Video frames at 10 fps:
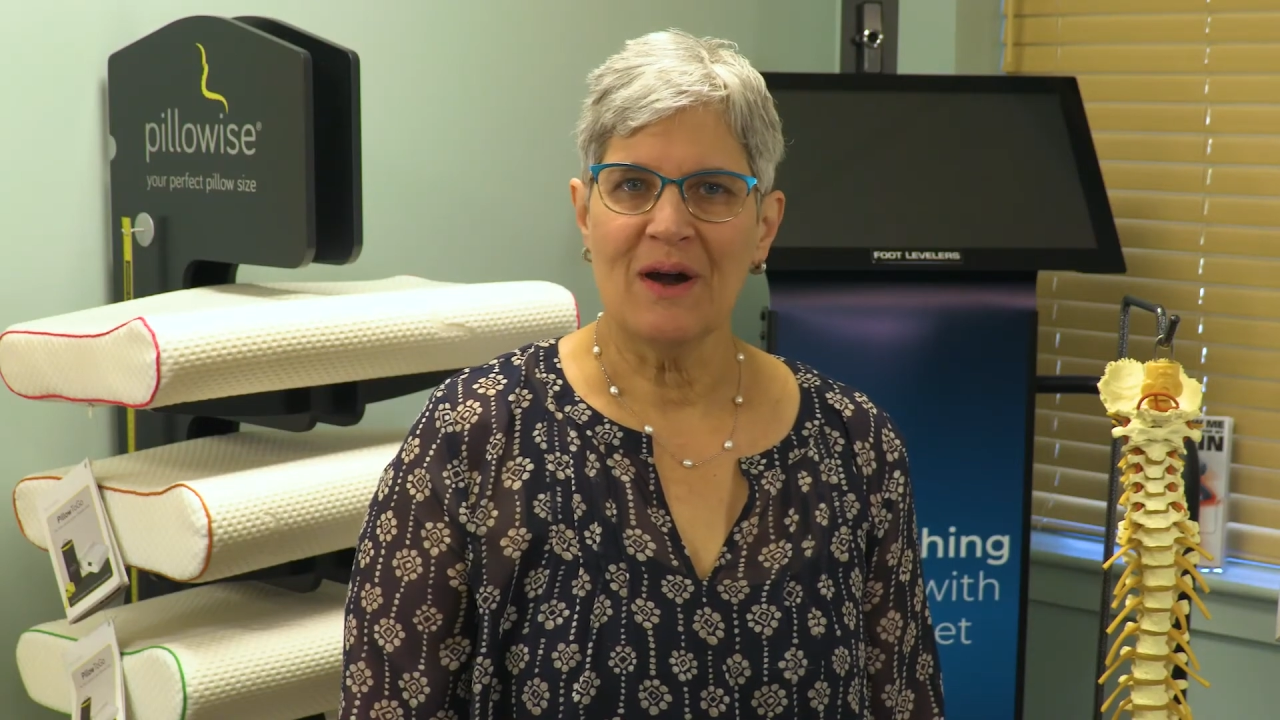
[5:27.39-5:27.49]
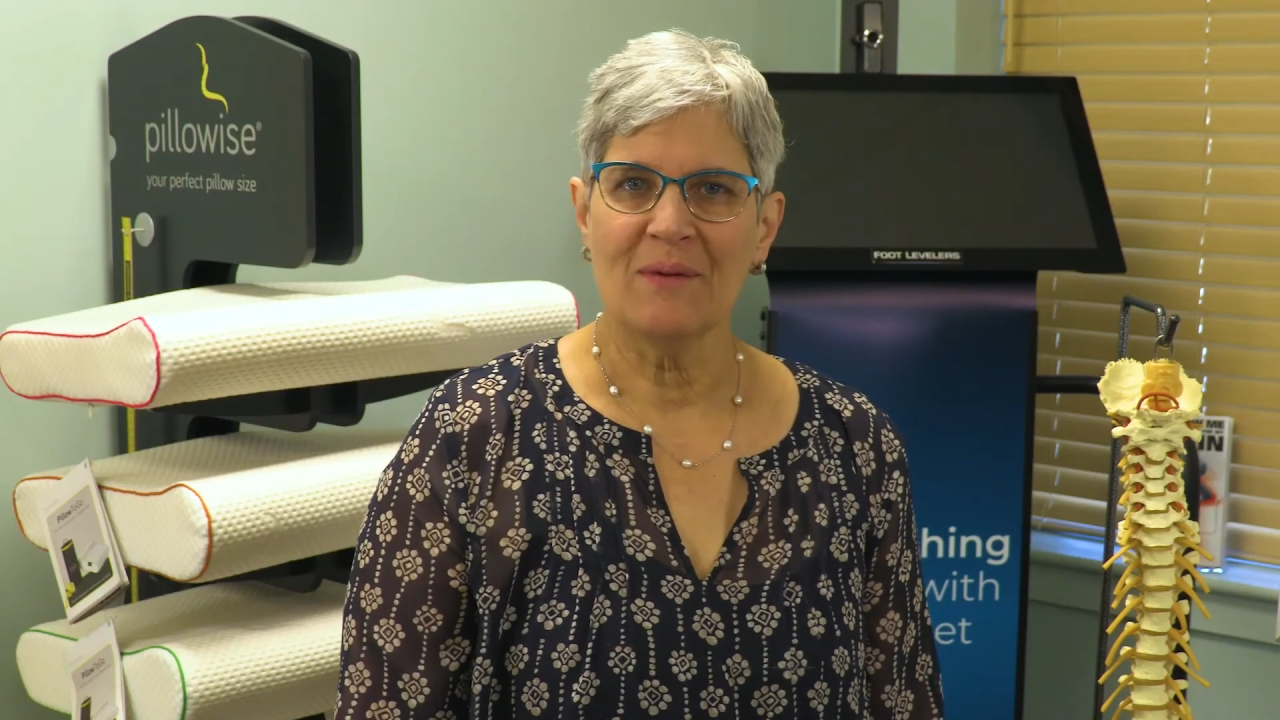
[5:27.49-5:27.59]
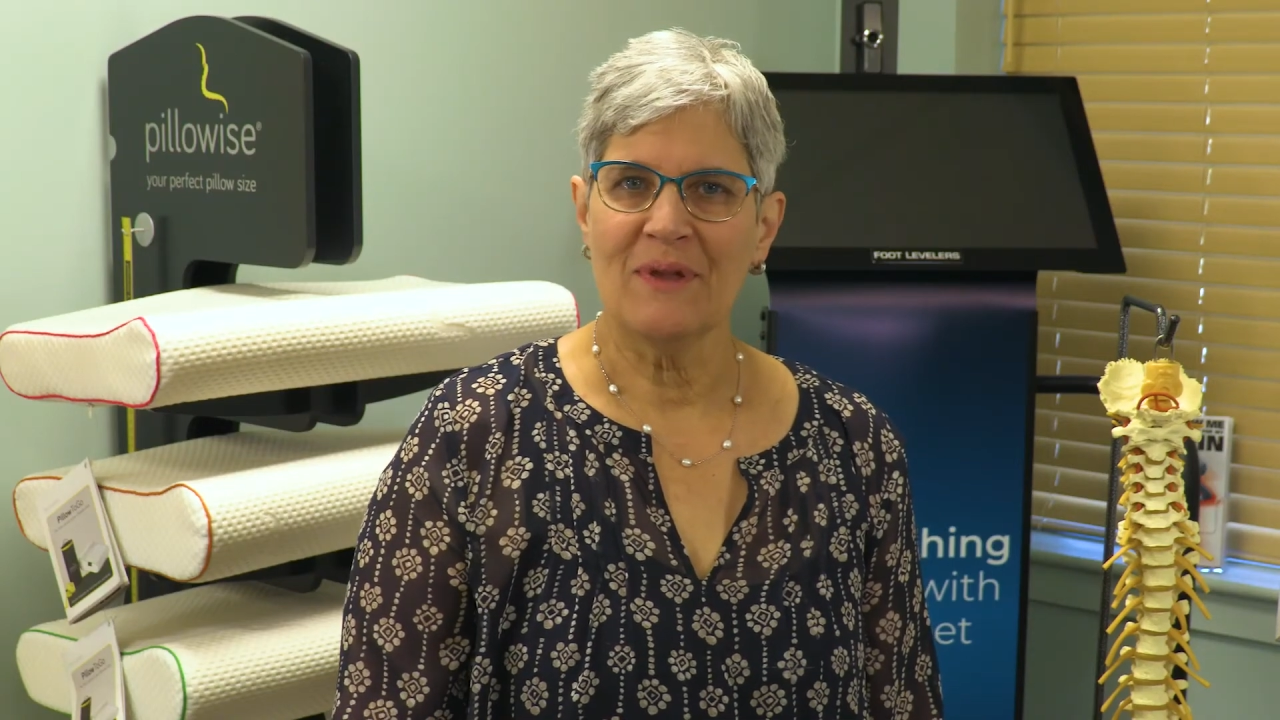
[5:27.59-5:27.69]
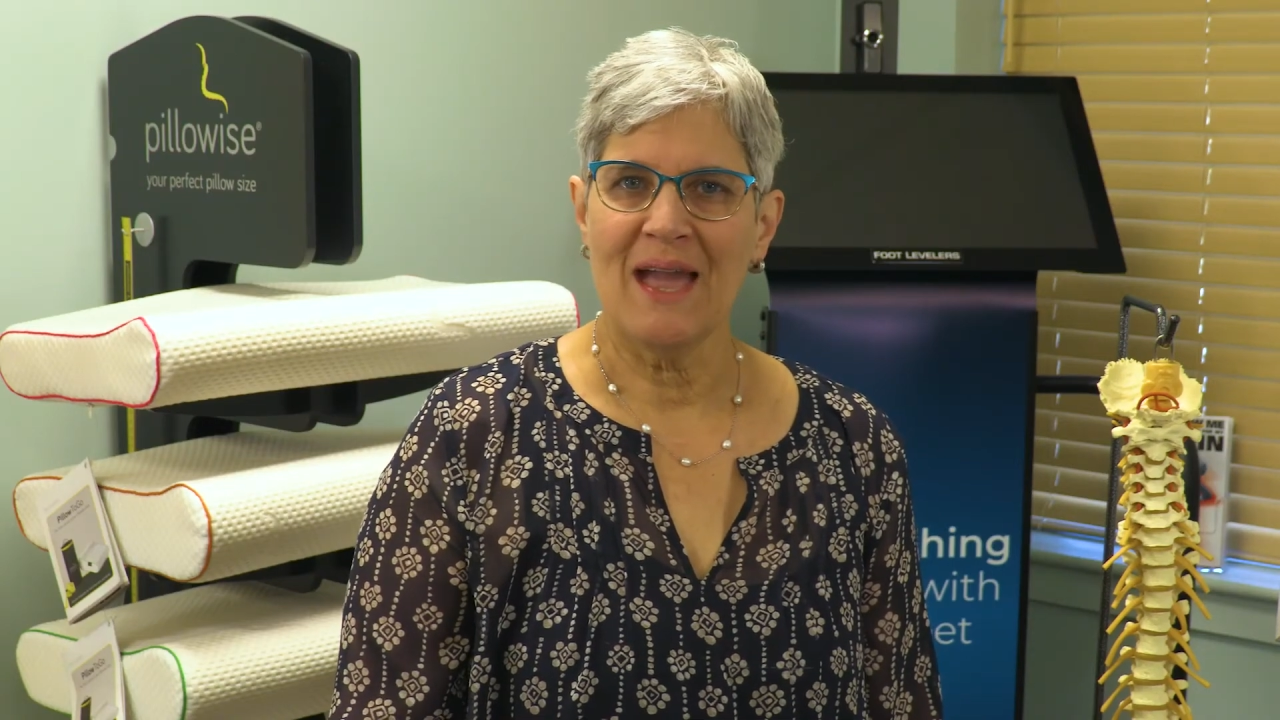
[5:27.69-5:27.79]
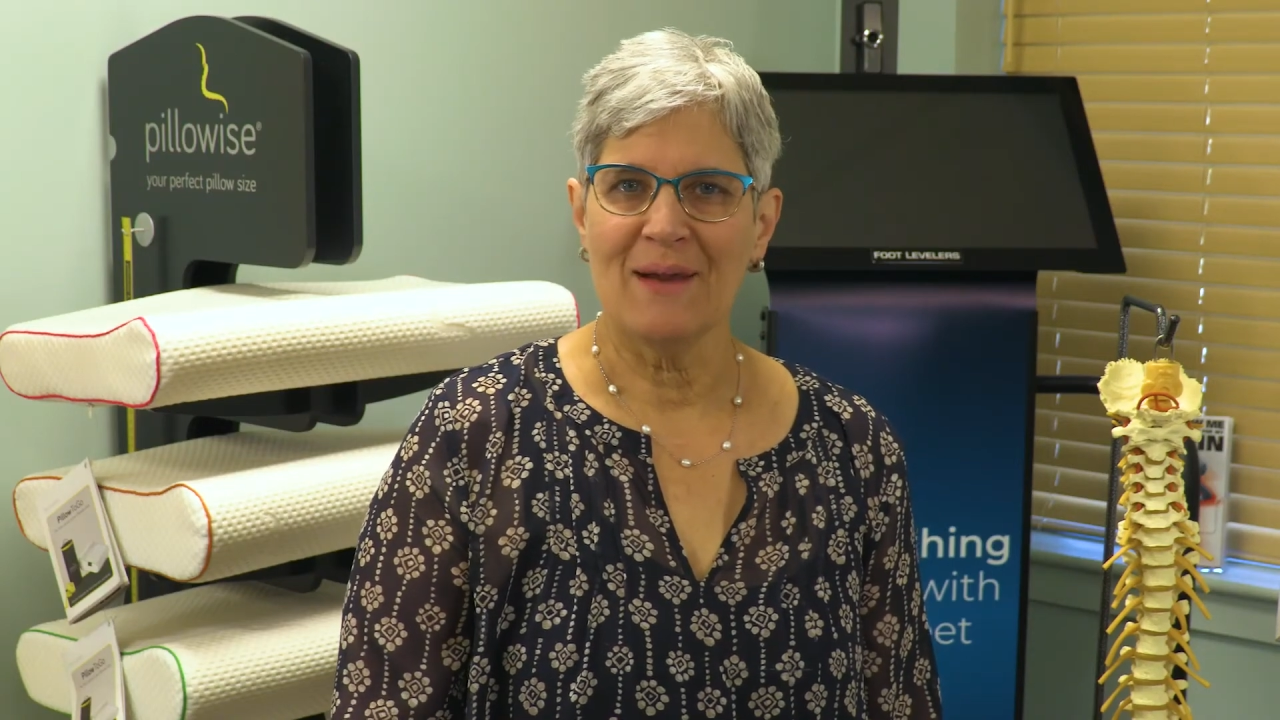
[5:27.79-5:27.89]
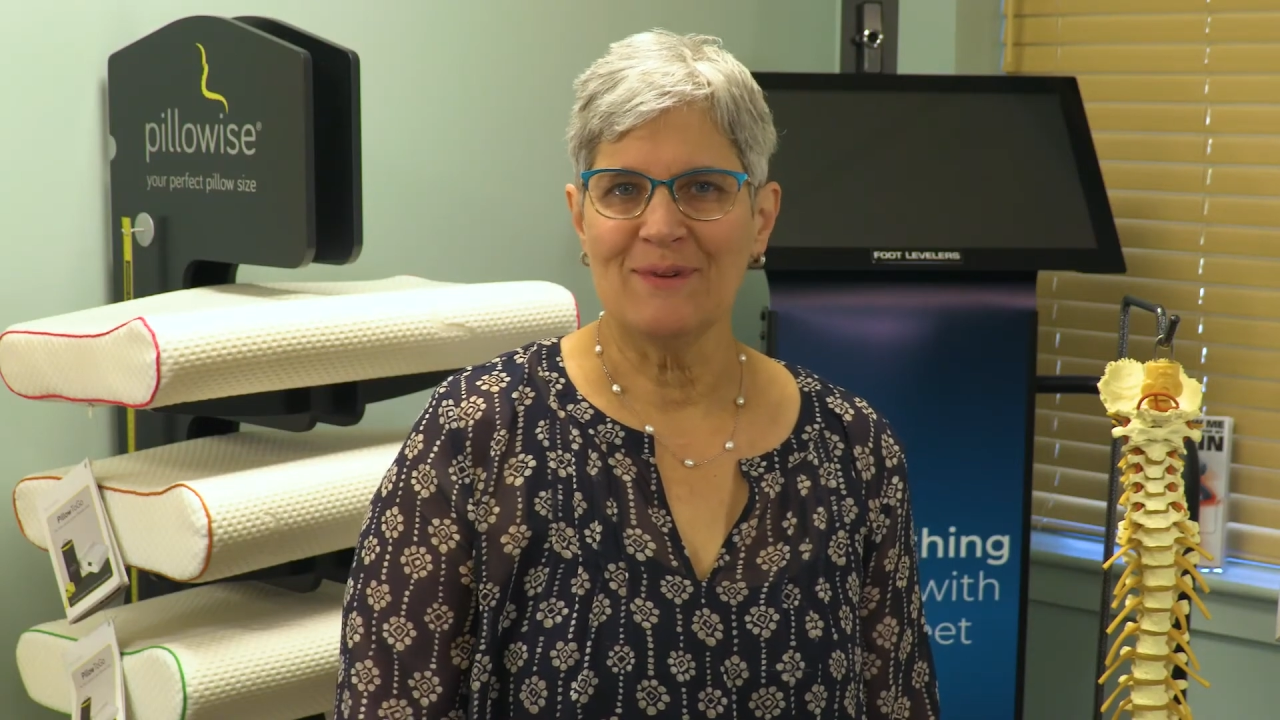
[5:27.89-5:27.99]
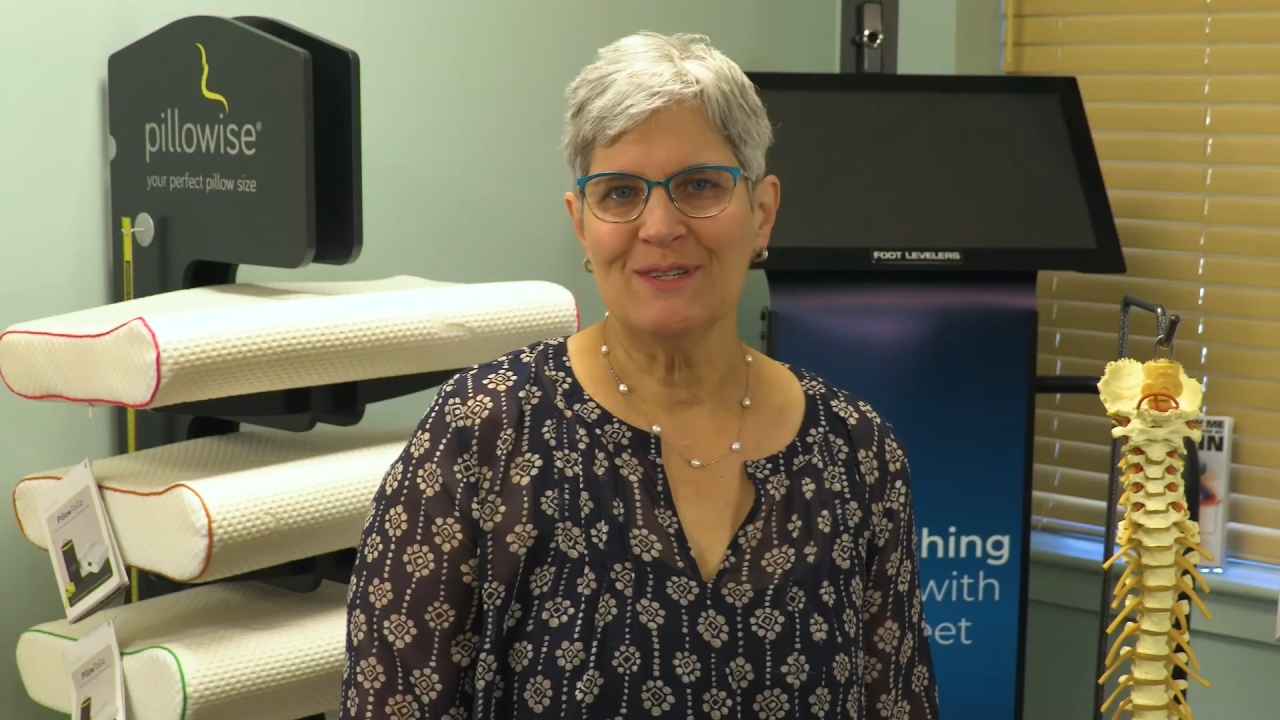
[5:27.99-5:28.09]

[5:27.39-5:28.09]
I'll be happy